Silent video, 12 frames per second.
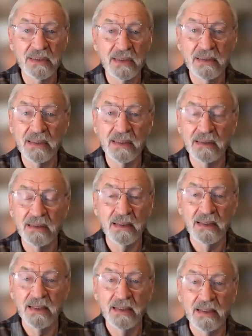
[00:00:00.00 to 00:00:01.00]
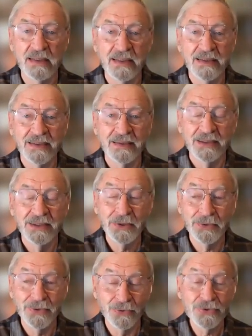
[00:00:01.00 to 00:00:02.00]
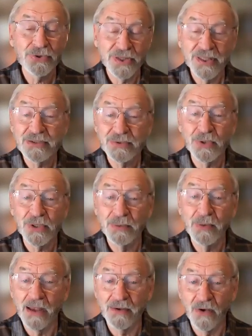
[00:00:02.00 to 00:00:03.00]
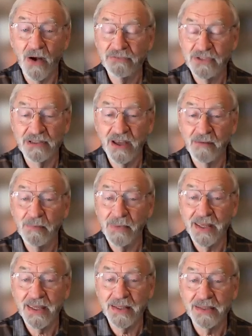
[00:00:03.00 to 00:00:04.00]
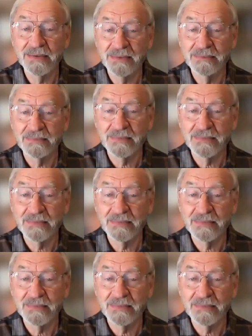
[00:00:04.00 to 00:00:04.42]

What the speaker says: And those are the things that worry off the top of my head.